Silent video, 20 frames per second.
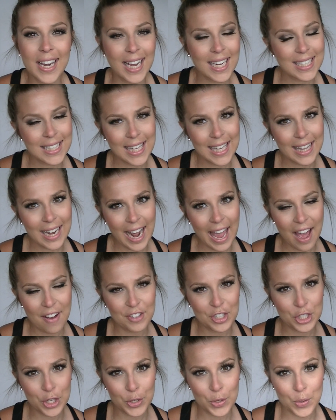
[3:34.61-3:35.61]
next thing that I have
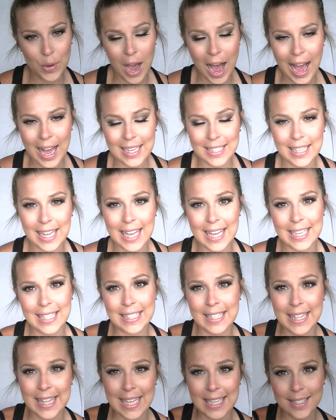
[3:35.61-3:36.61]
to show you guys
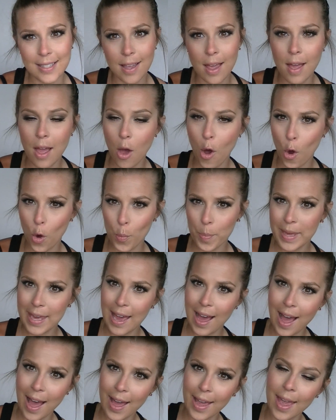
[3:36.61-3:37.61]
is this
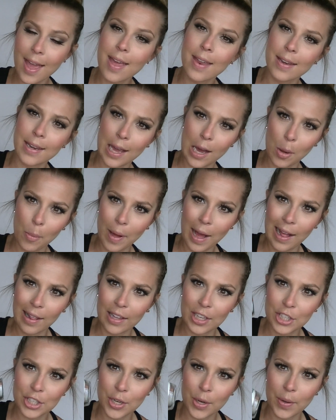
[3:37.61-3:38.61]
OPI nail
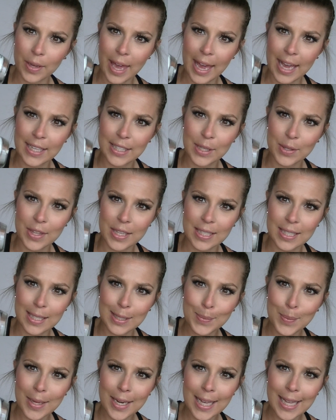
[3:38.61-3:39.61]
polish. Okay, so this
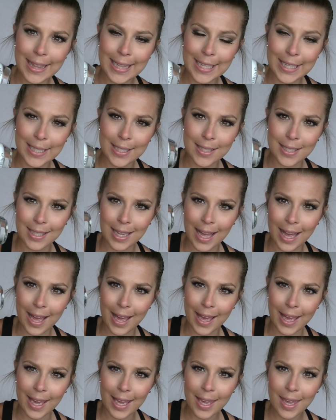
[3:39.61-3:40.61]
is what it looks
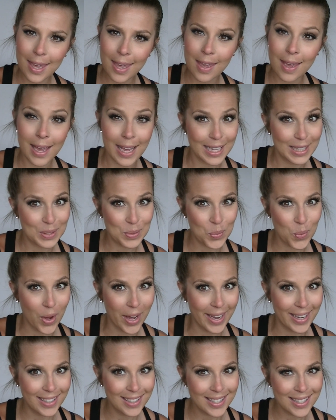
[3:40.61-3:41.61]
like. It's
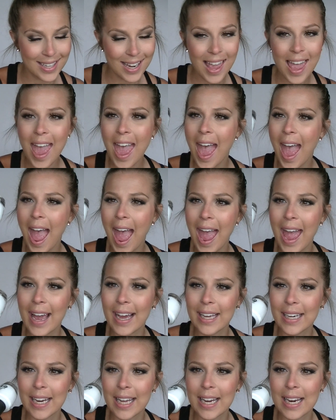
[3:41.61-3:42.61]
white
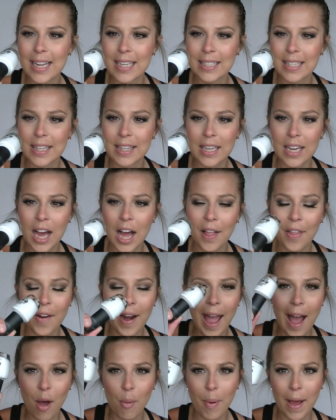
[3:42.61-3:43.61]
and it is in the color
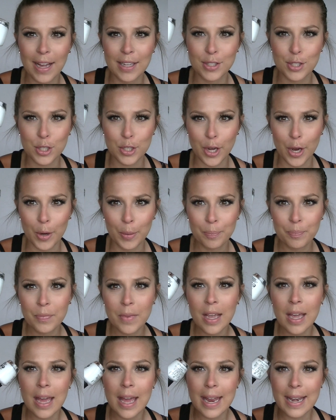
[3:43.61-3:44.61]
Alpine Snow.
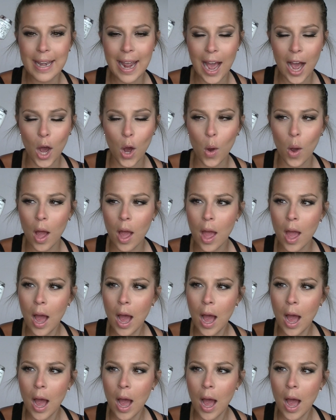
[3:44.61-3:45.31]
Now,